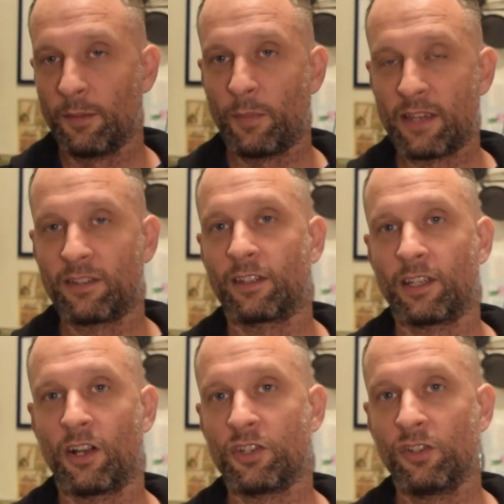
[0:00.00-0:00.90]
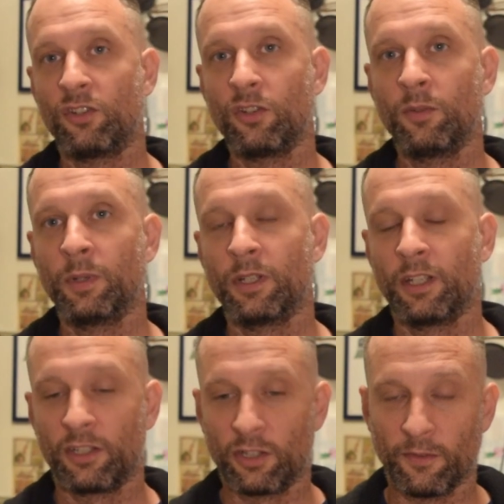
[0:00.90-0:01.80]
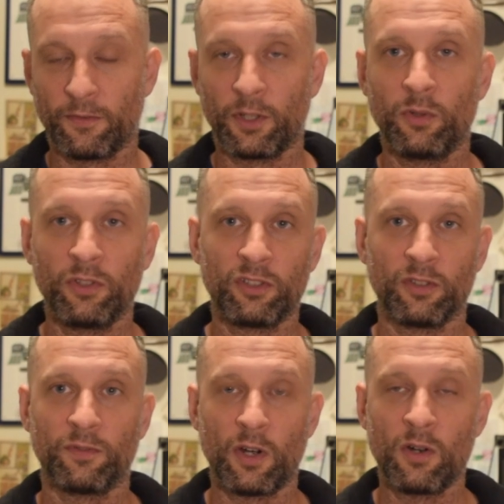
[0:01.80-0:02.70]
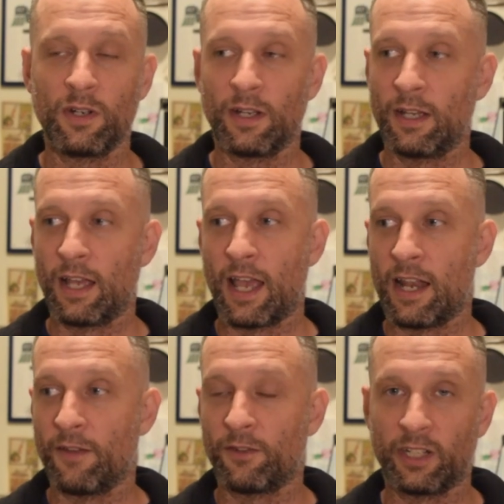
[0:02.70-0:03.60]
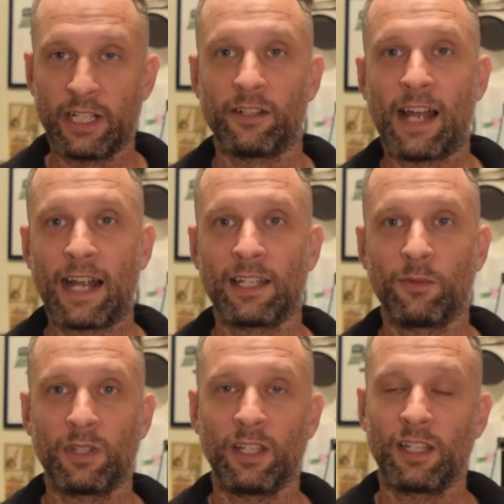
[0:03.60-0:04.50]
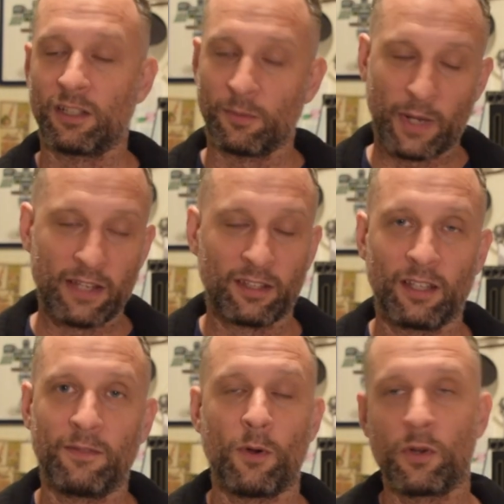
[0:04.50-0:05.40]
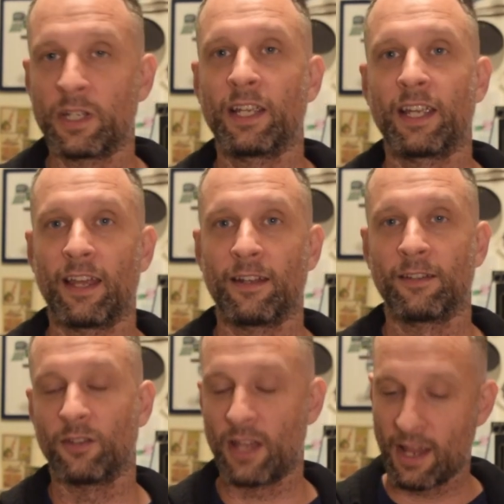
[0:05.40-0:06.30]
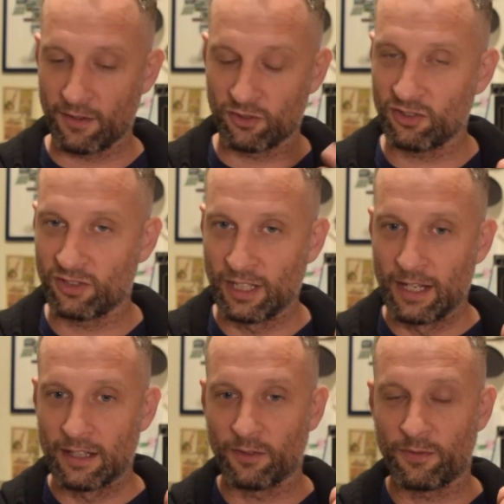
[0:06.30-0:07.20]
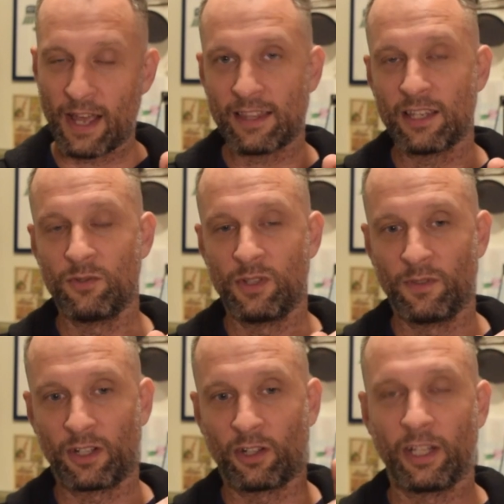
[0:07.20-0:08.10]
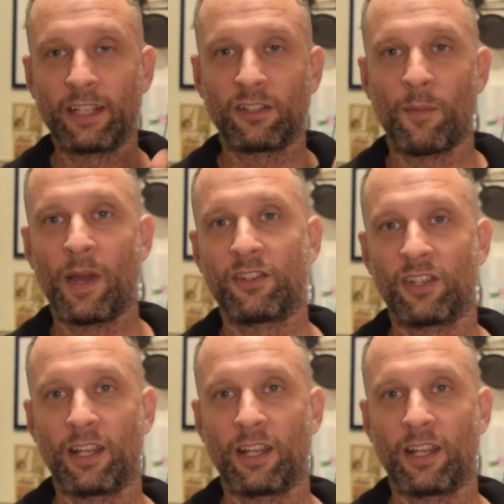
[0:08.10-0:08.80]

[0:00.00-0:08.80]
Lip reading: basically on YouTube, your view is your vote, and if you're interacting with it, you're basically voting again. So it just, the fact that you even clicked on my